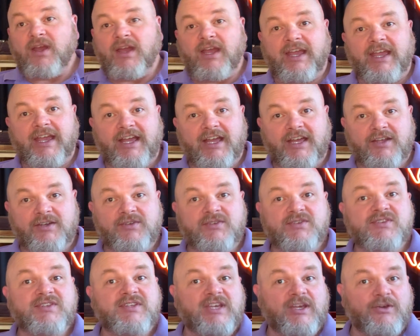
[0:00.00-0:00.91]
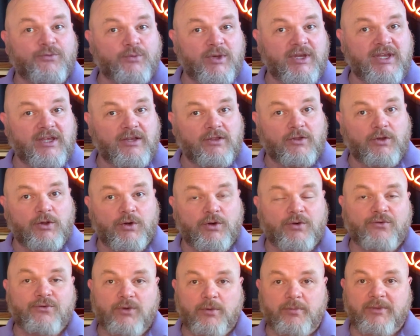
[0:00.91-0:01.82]
and see if we can
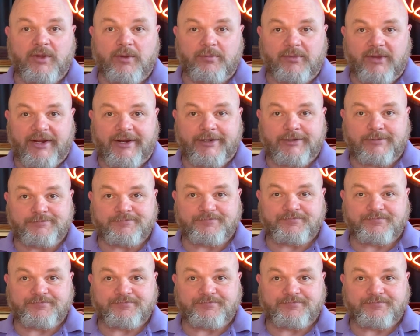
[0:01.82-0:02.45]
learn from them there.